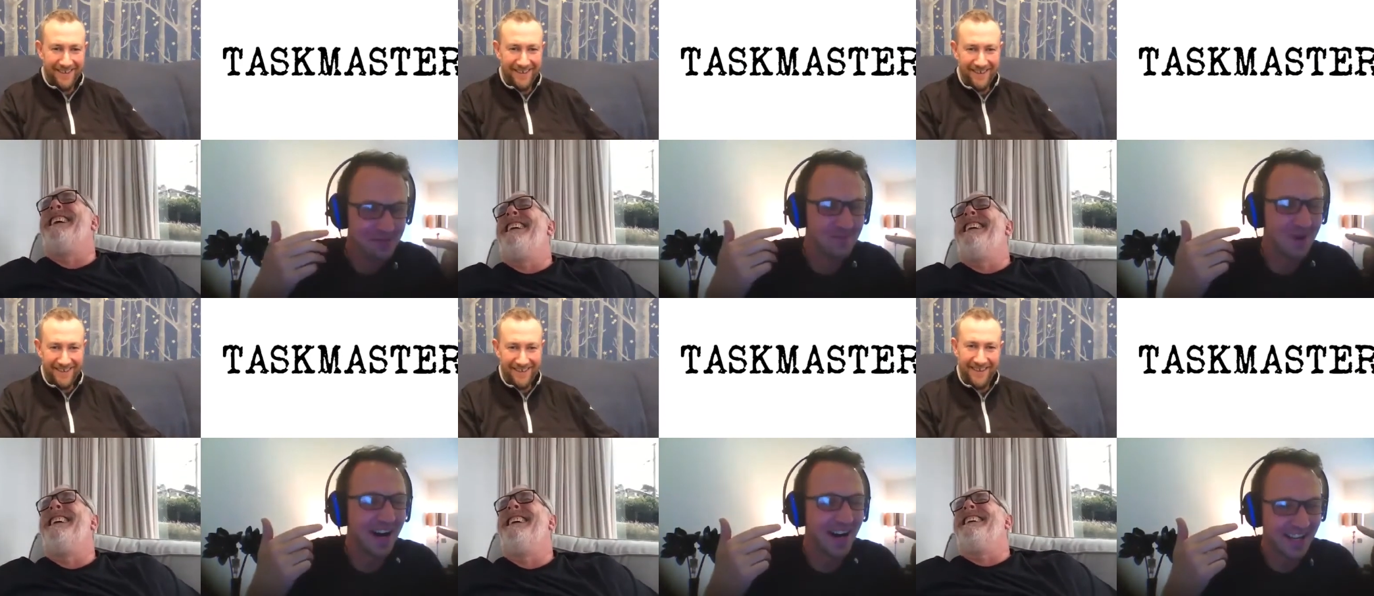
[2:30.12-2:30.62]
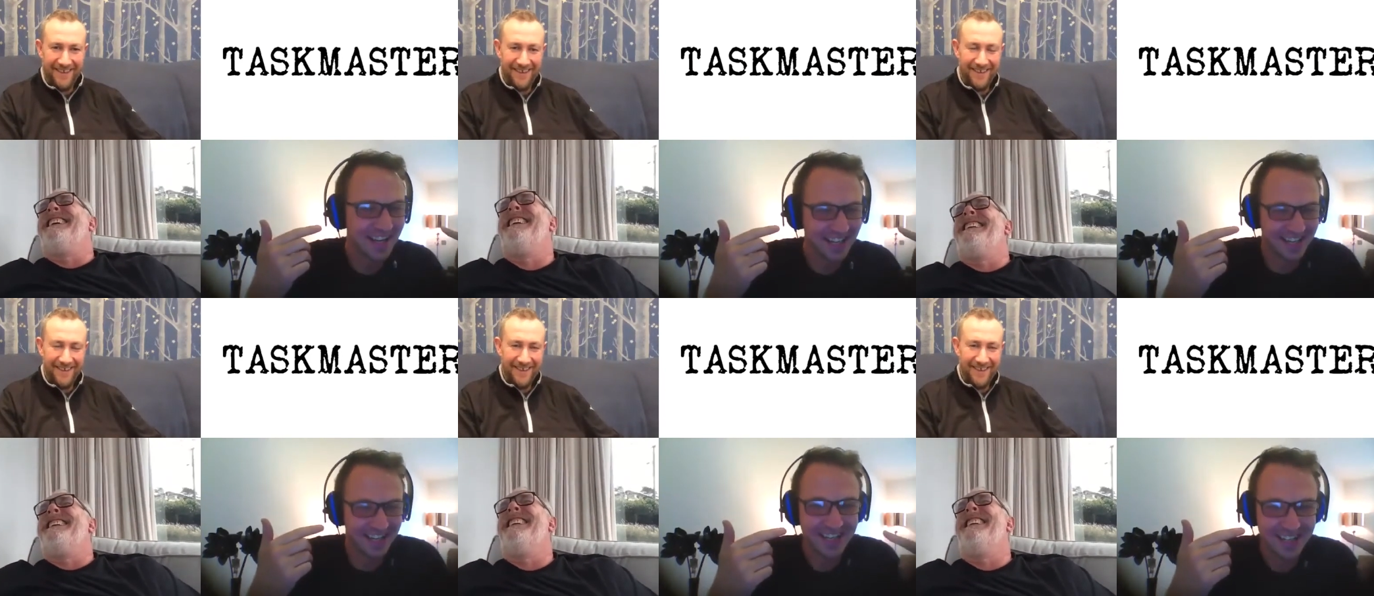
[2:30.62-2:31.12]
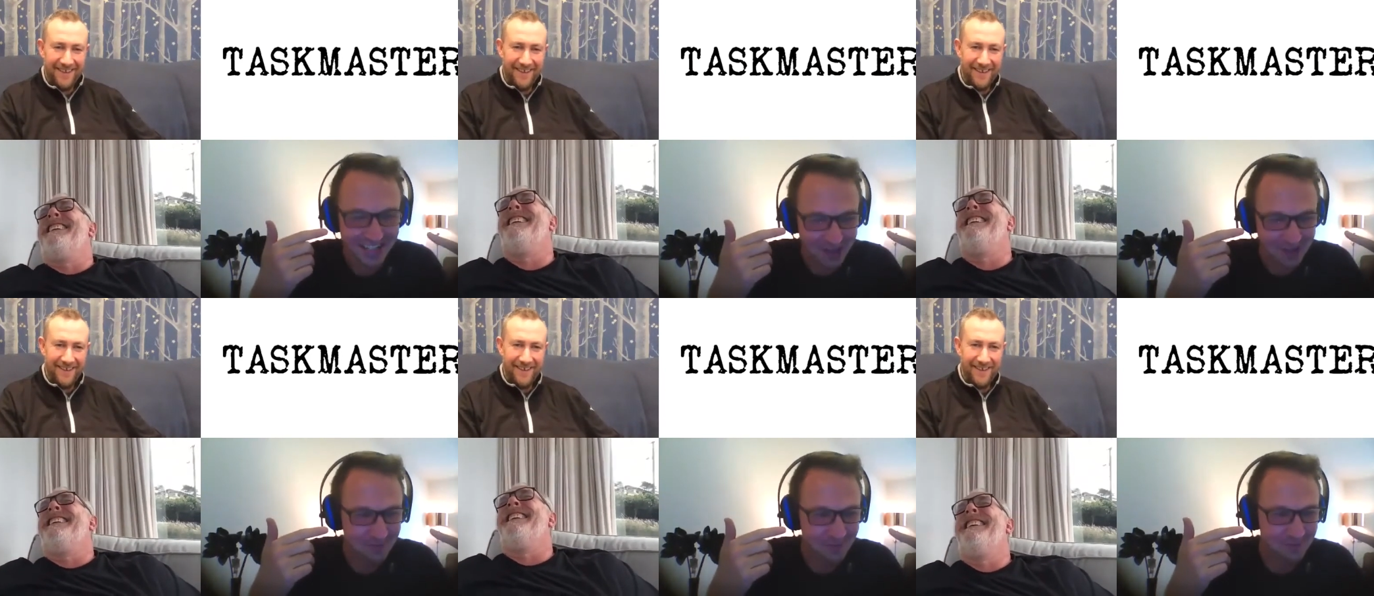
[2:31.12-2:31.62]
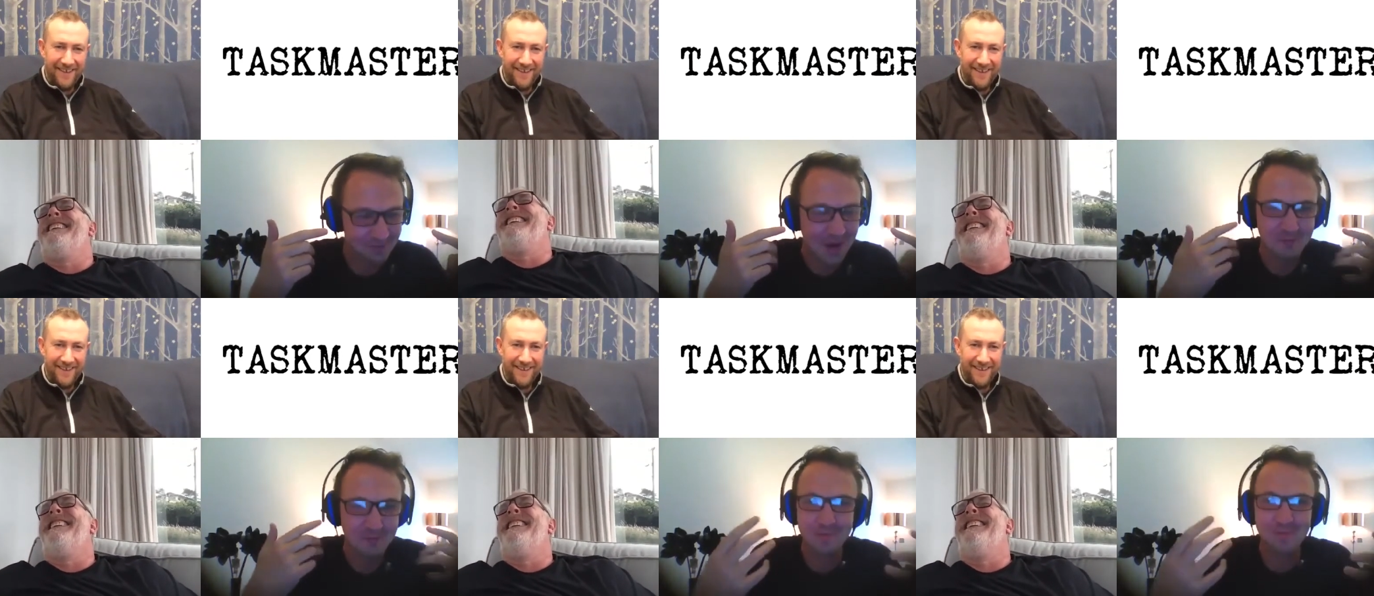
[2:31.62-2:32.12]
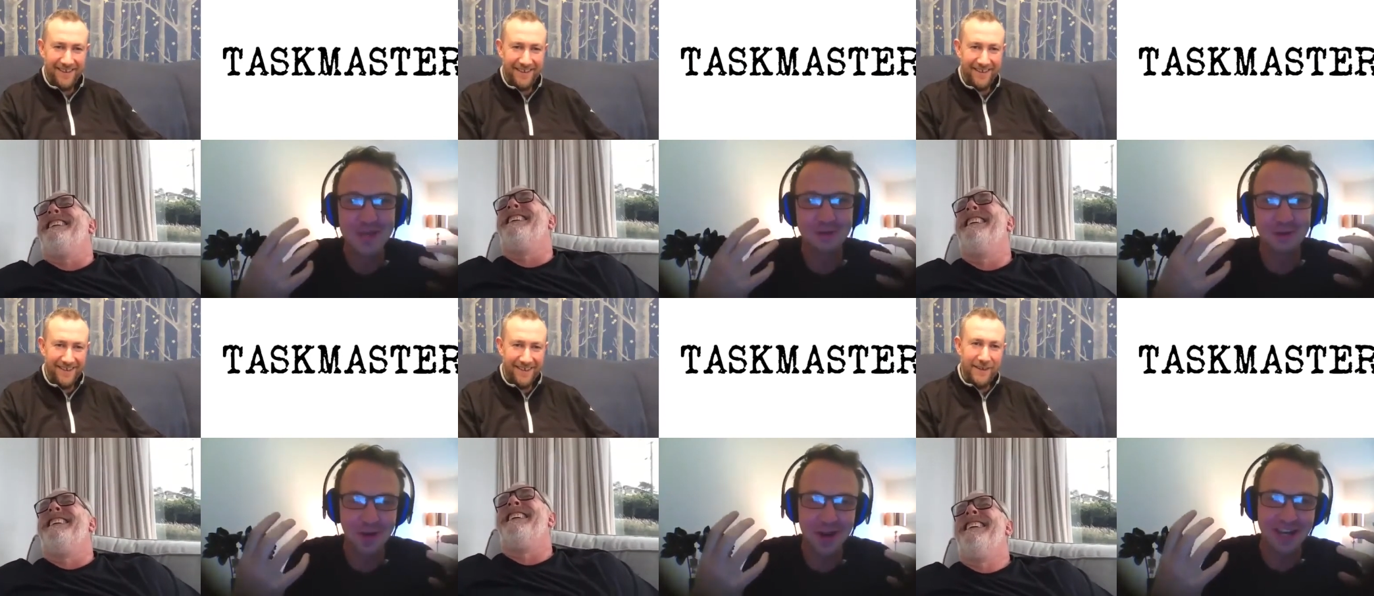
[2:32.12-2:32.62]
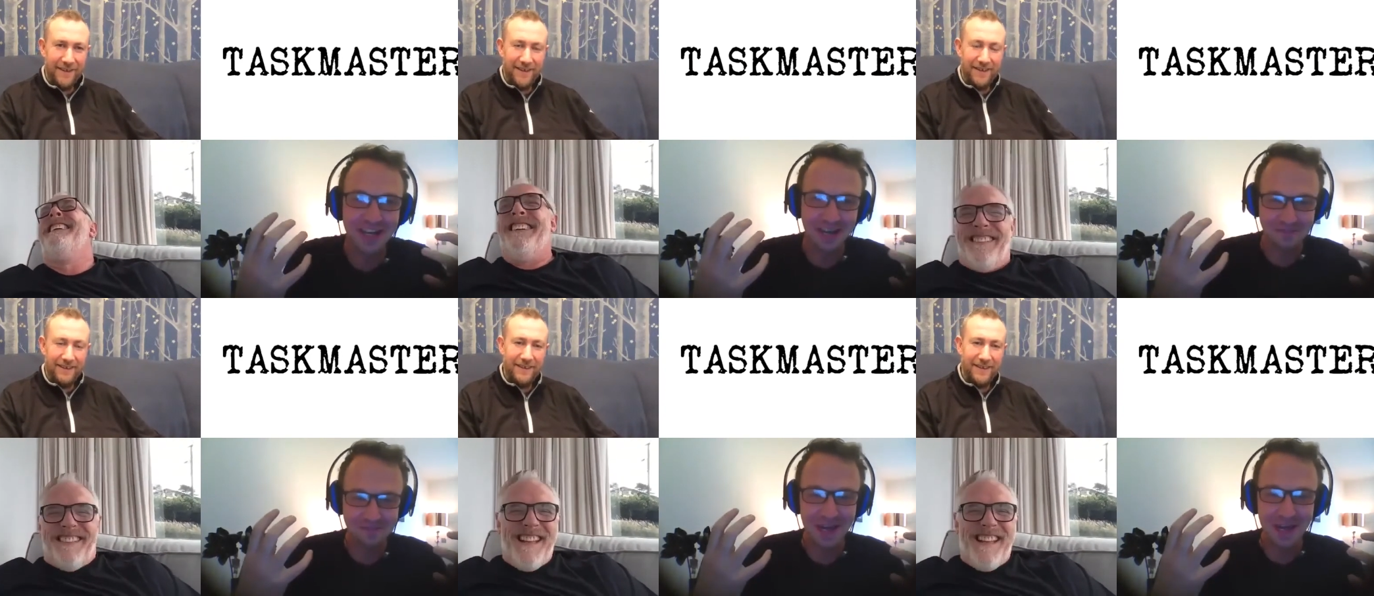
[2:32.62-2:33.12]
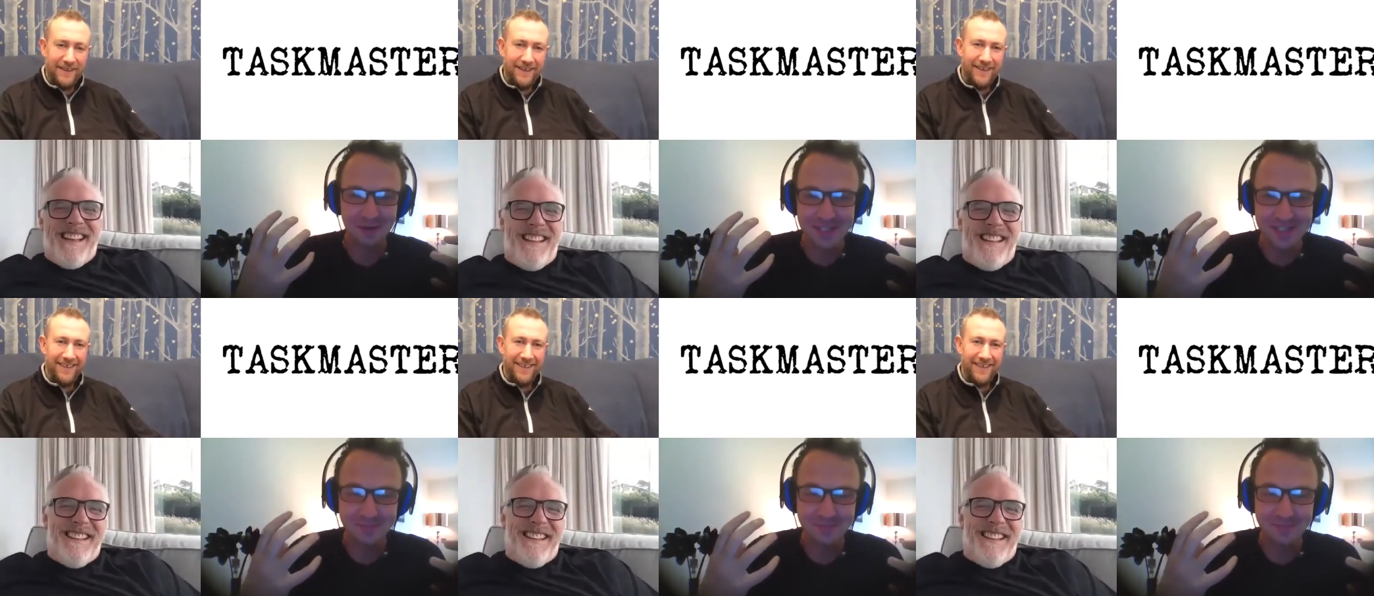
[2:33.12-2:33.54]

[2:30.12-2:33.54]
Speaker 1: my my one big regret in life now is that